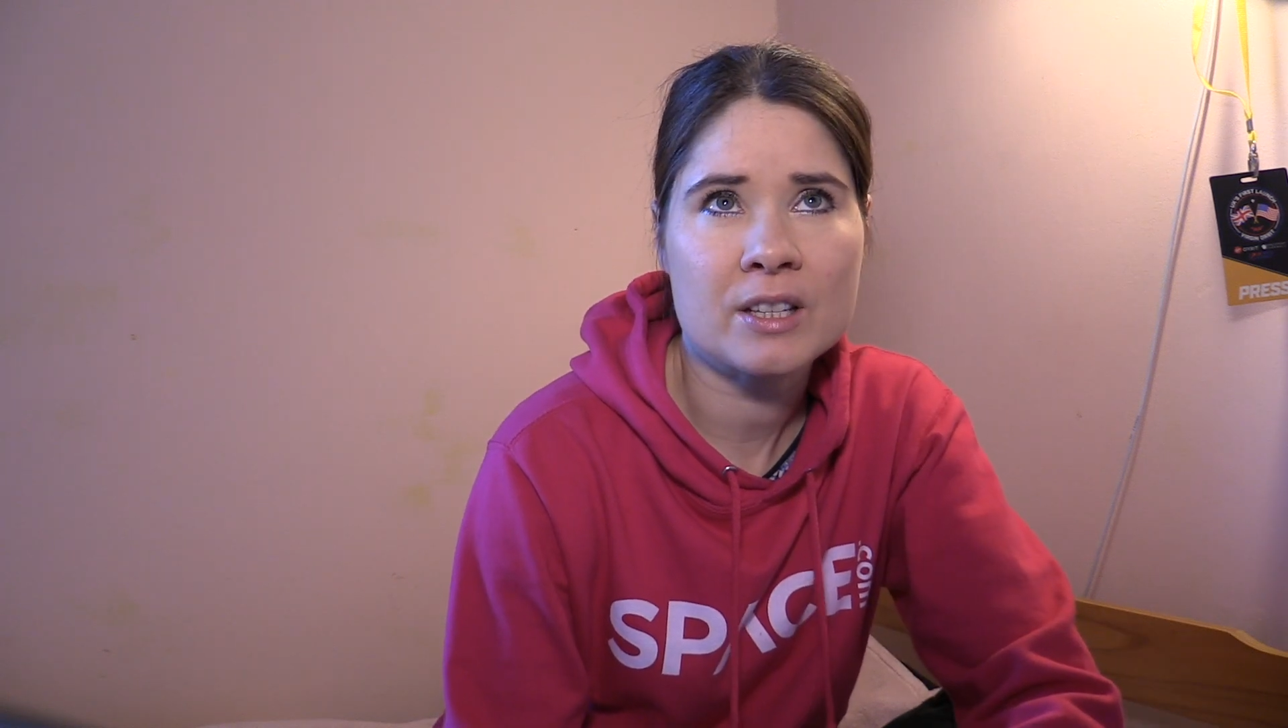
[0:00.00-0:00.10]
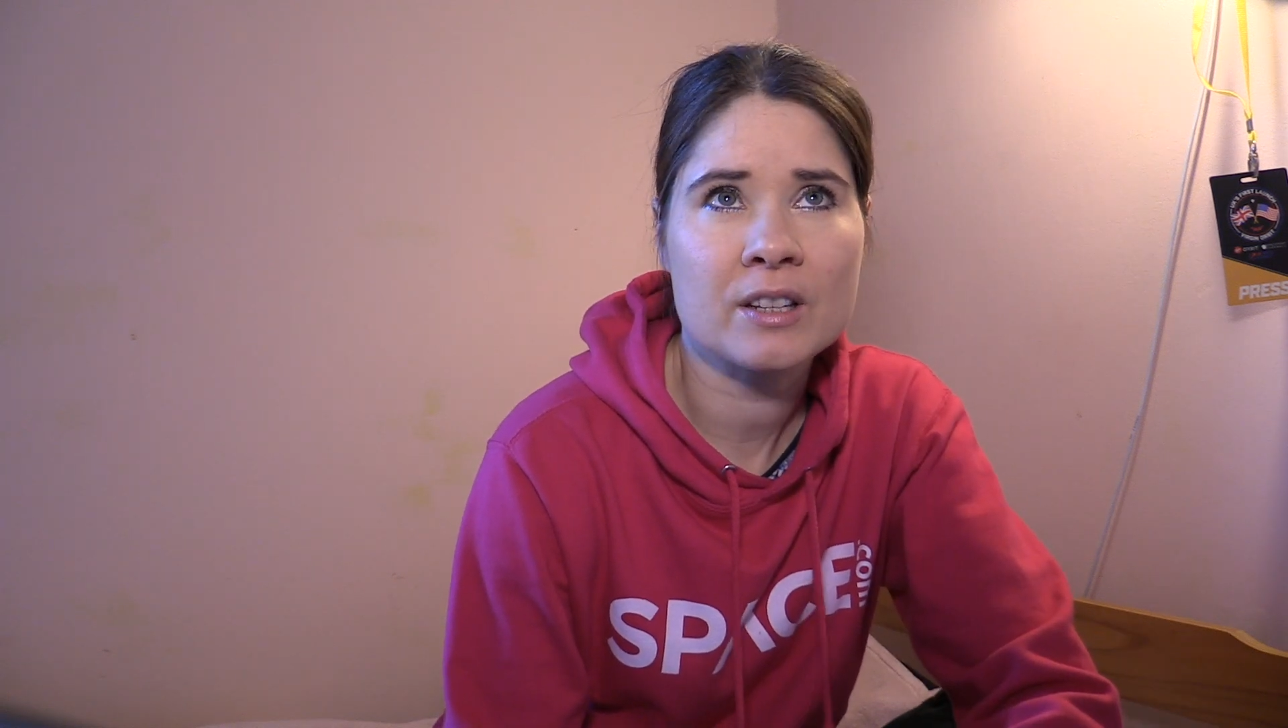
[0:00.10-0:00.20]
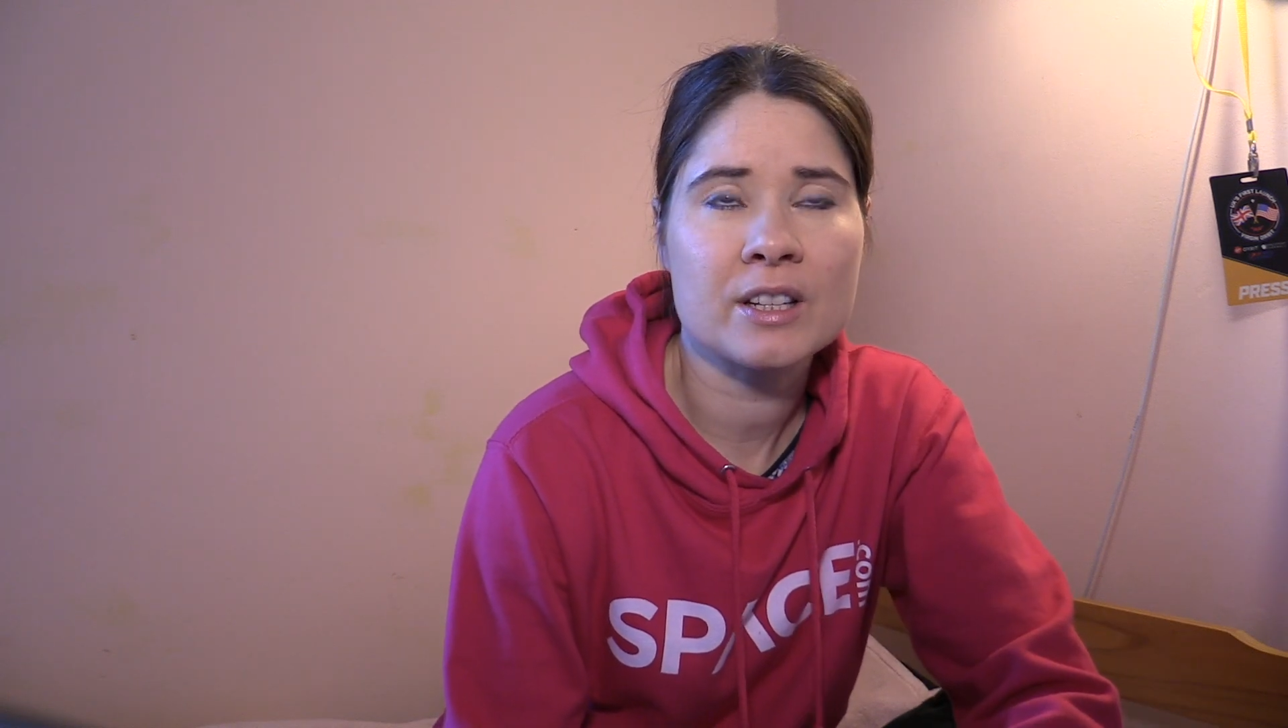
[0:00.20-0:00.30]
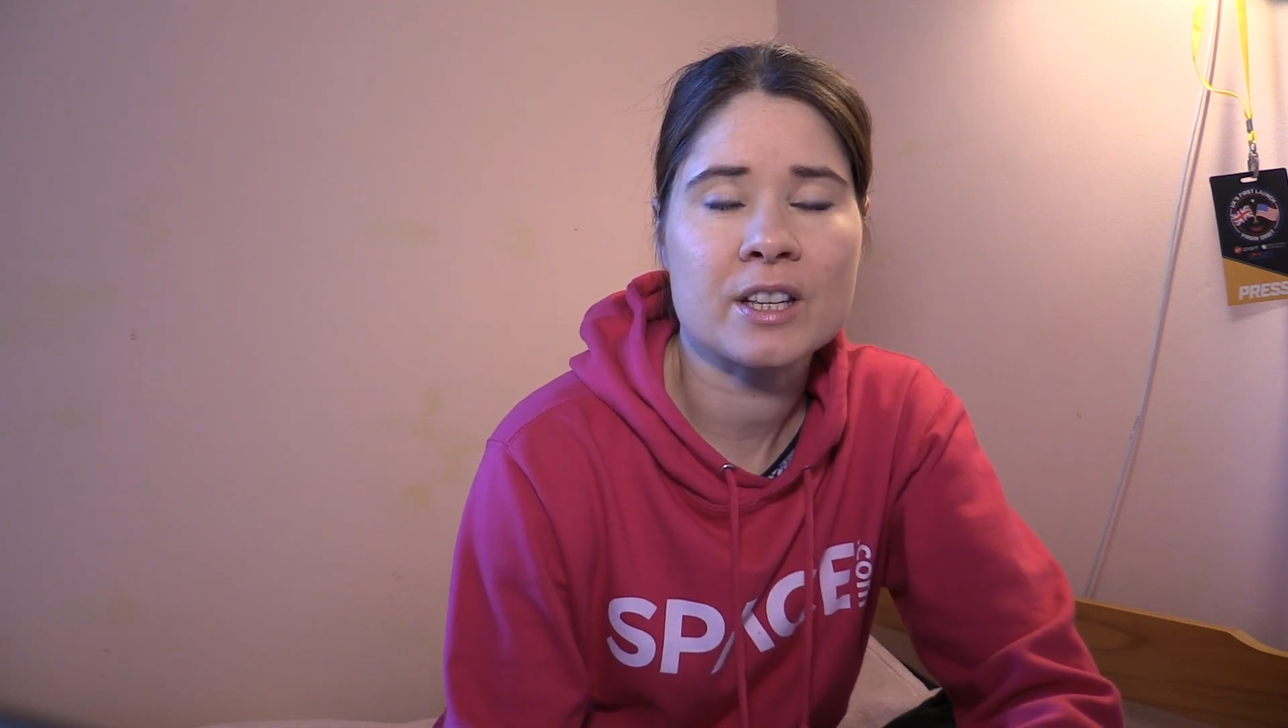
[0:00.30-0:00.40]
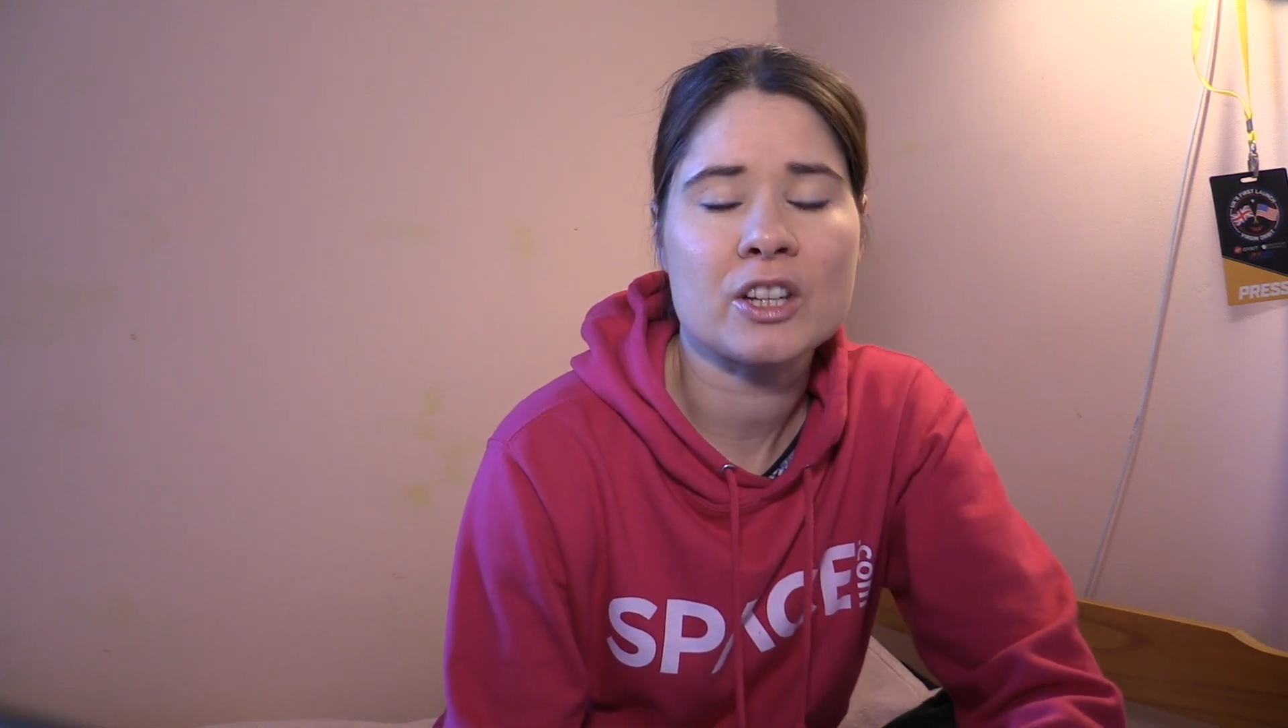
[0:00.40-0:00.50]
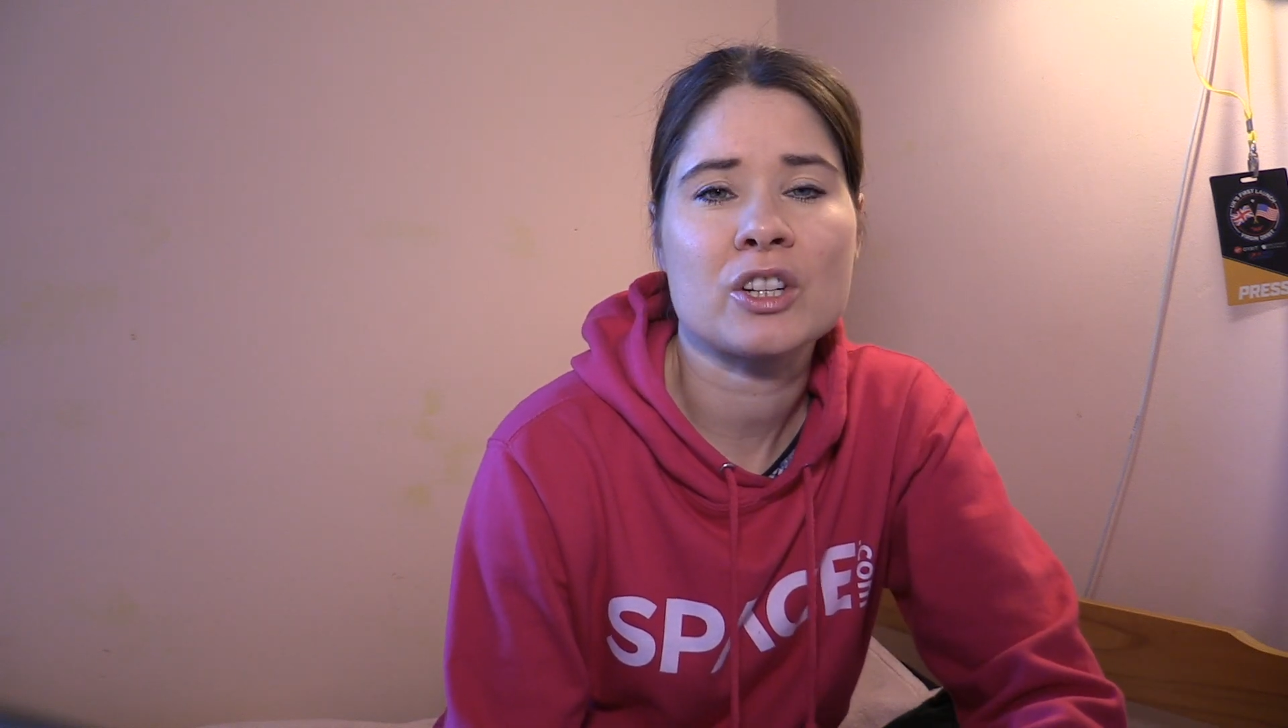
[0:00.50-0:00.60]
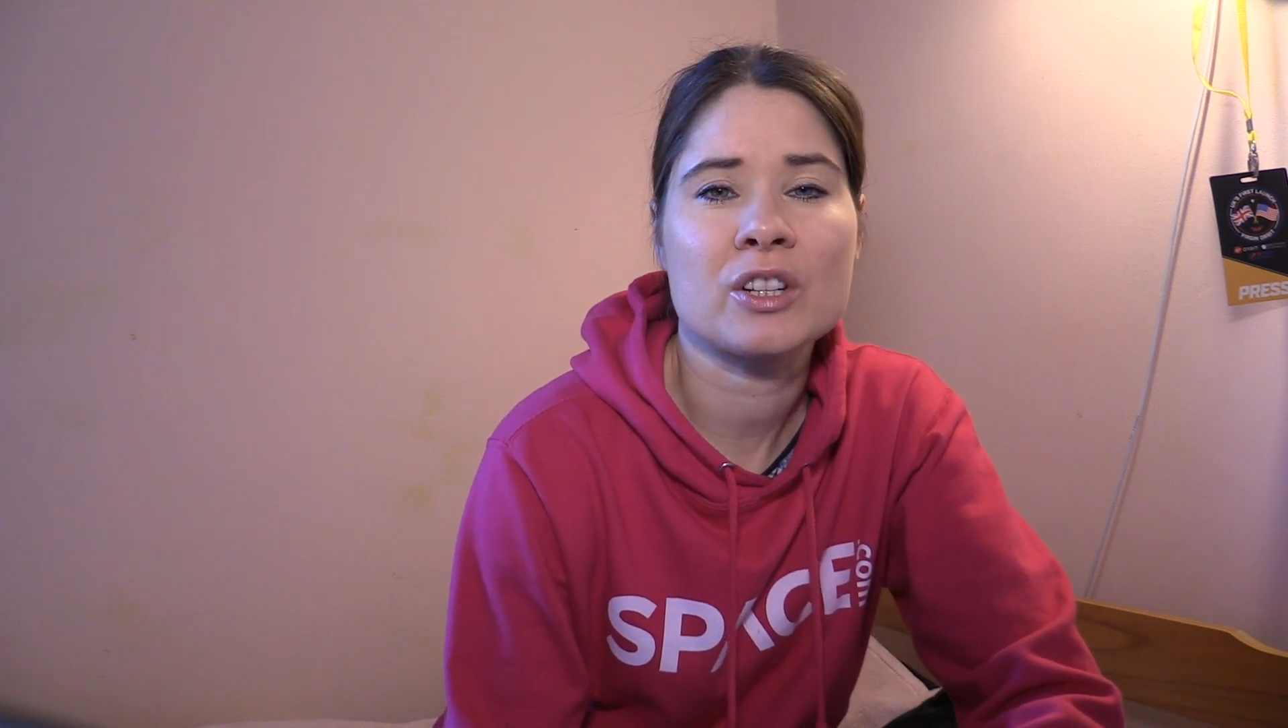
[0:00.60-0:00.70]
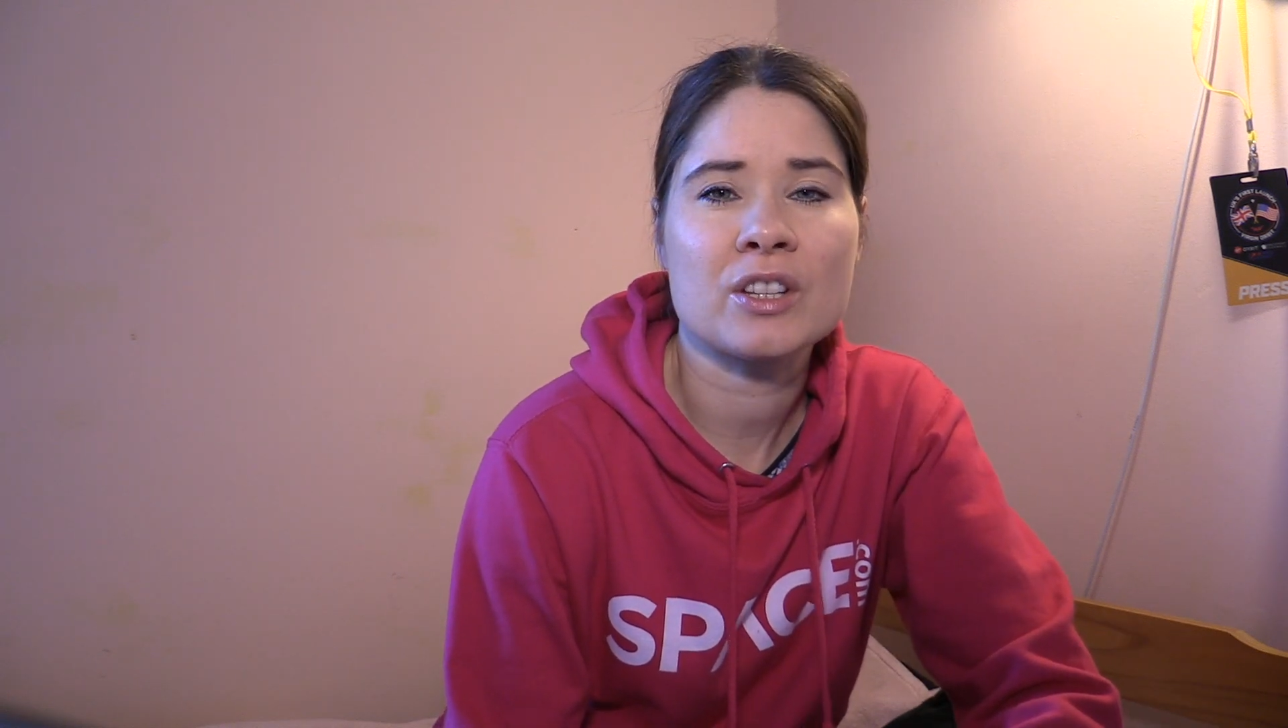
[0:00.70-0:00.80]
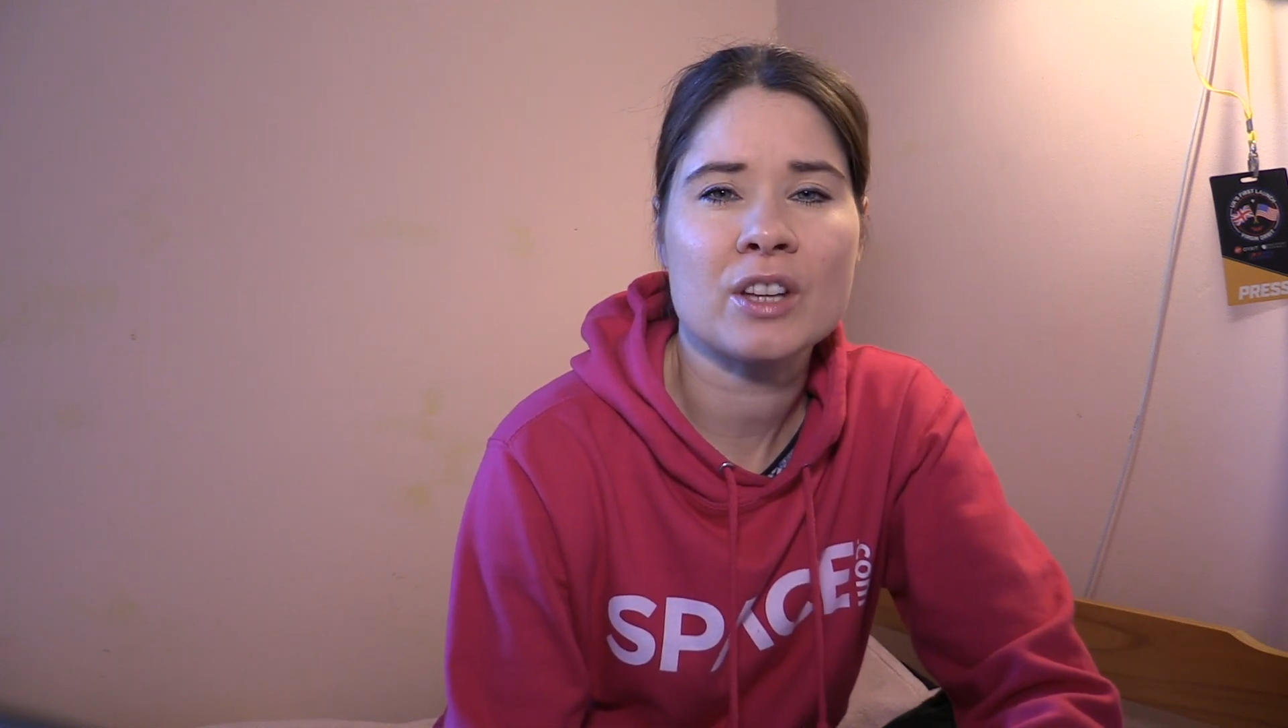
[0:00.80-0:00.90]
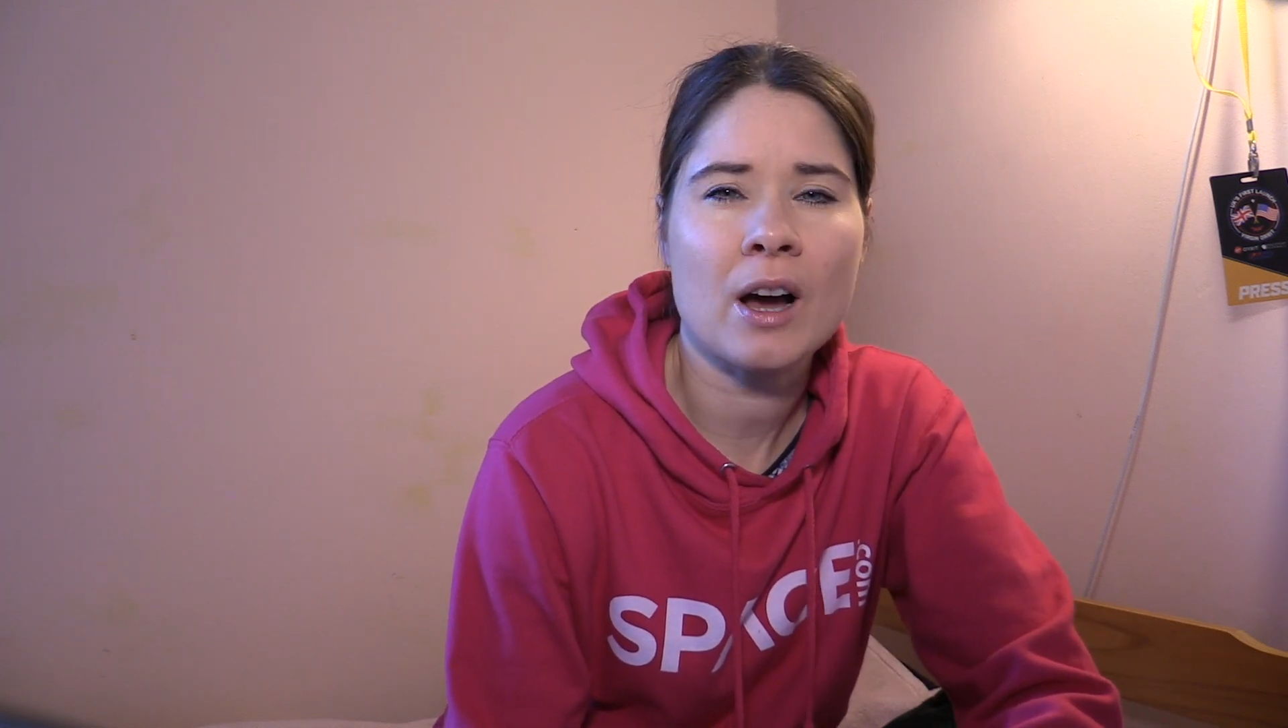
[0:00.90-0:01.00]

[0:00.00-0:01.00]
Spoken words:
The discussions